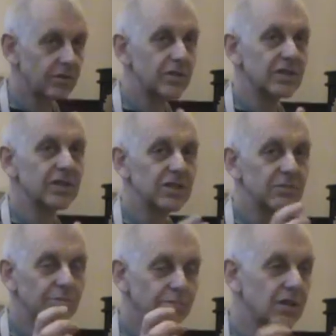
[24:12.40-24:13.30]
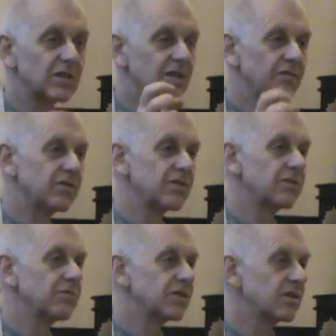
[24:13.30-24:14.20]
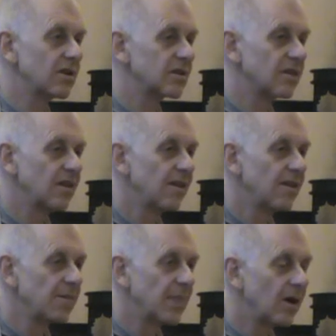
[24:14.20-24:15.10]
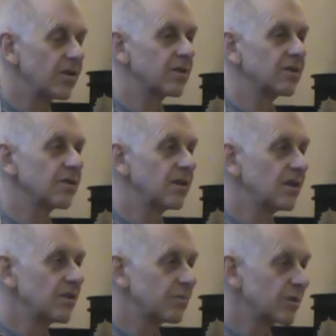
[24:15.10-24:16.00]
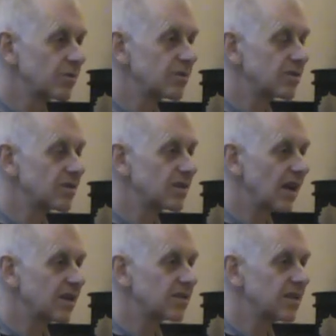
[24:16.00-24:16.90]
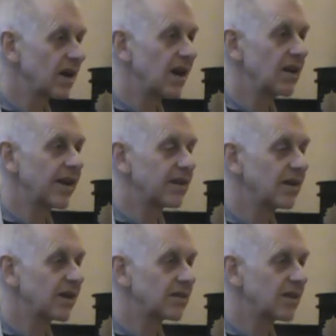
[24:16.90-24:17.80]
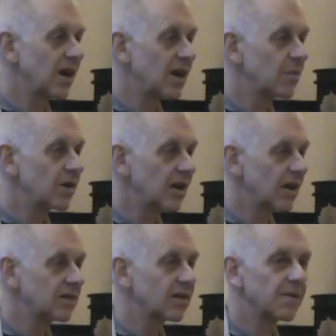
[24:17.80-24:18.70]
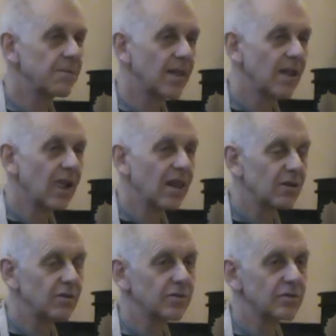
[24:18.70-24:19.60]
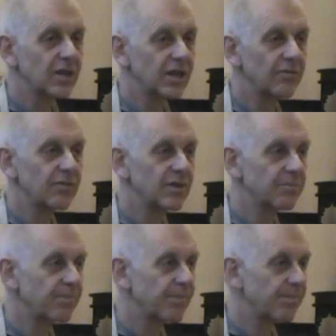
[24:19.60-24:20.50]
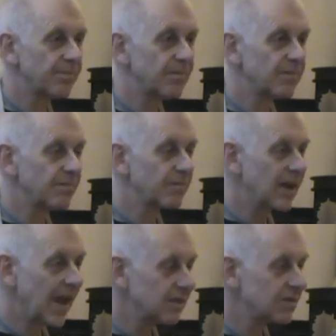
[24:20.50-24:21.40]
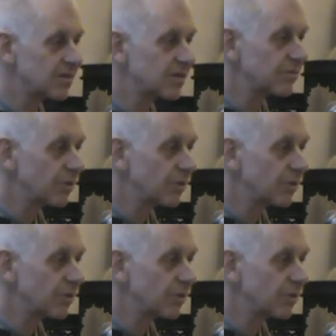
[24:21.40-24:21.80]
Krishna, he must give us the result. Other processes actually are like that. Karma kanda, going to heavenly planets,